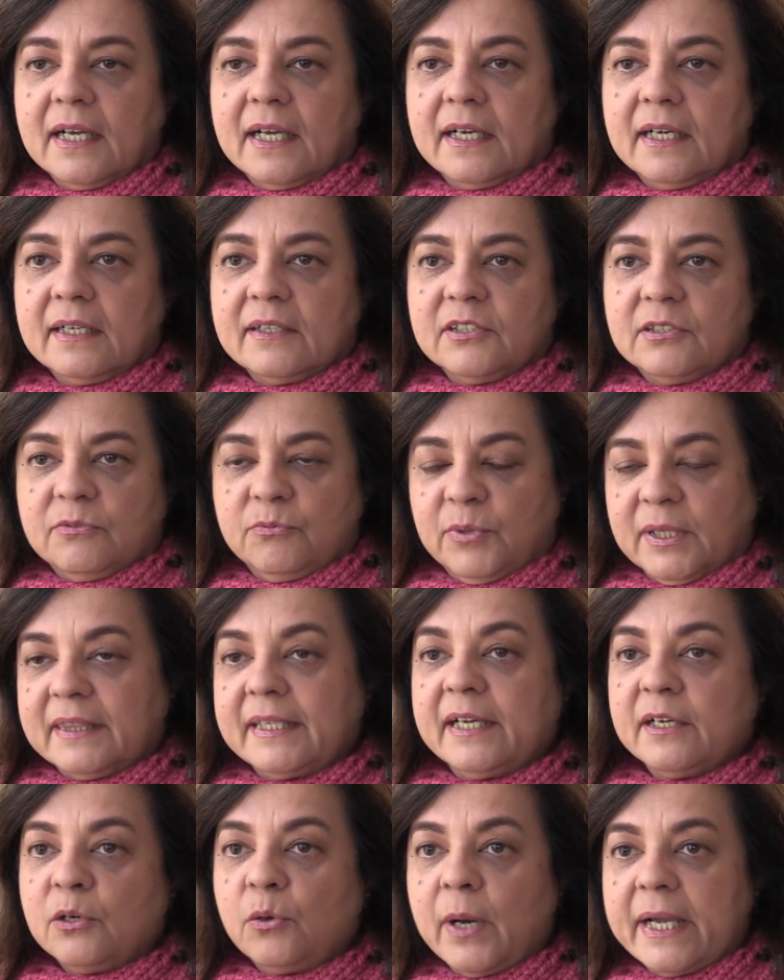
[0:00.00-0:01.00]
uh, with
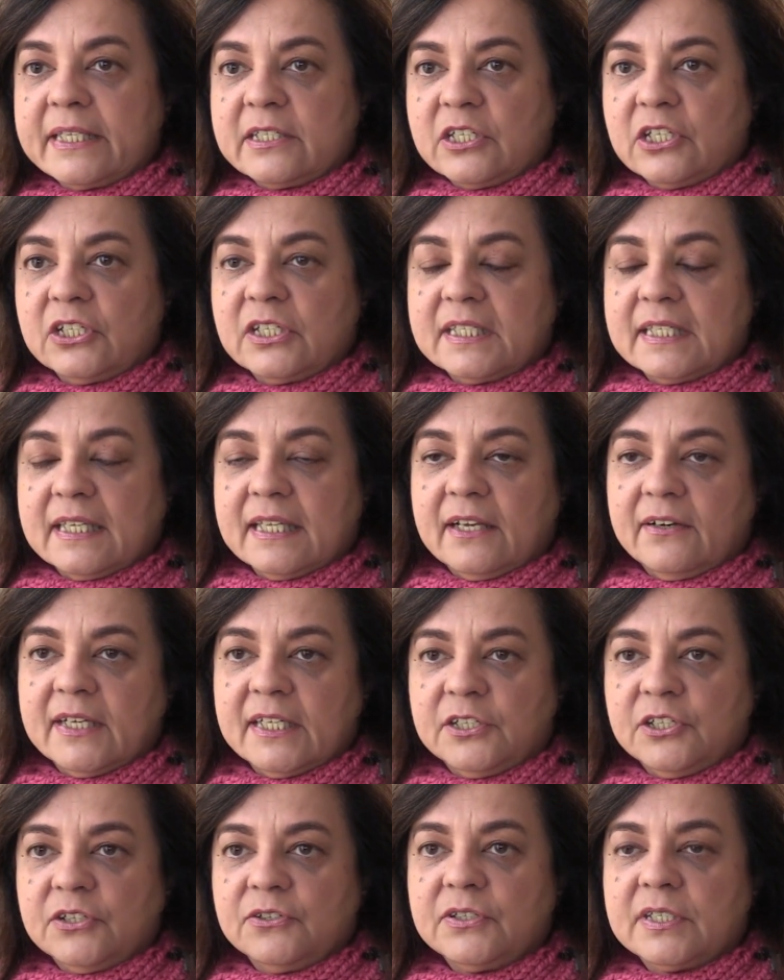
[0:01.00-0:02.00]
their questions and their
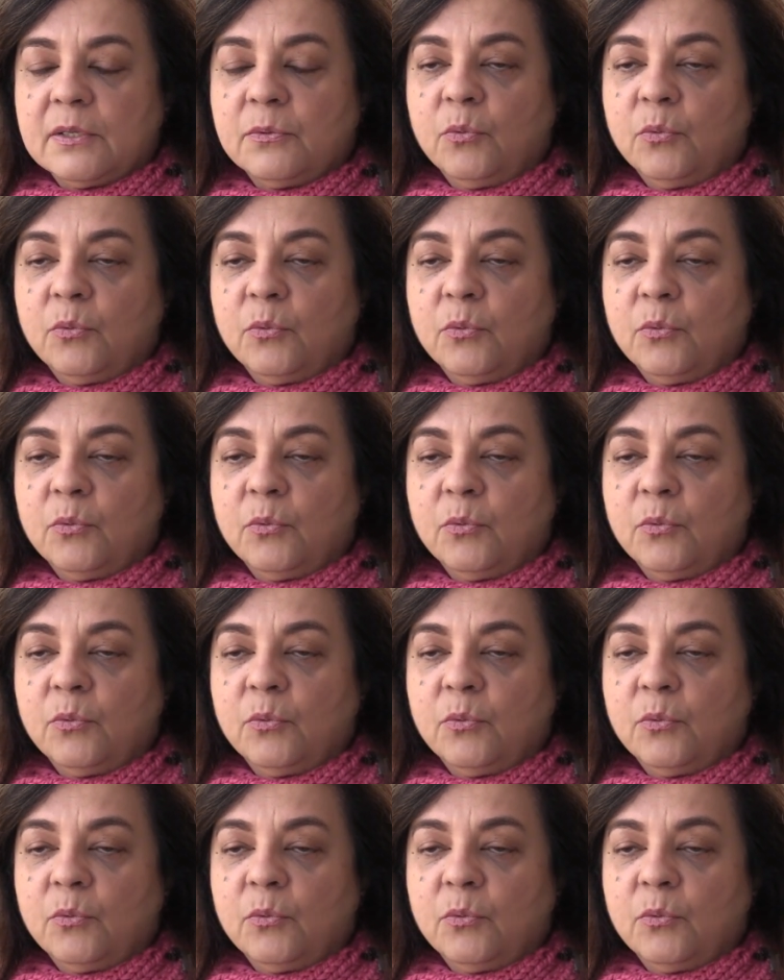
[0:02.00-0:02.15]
issues.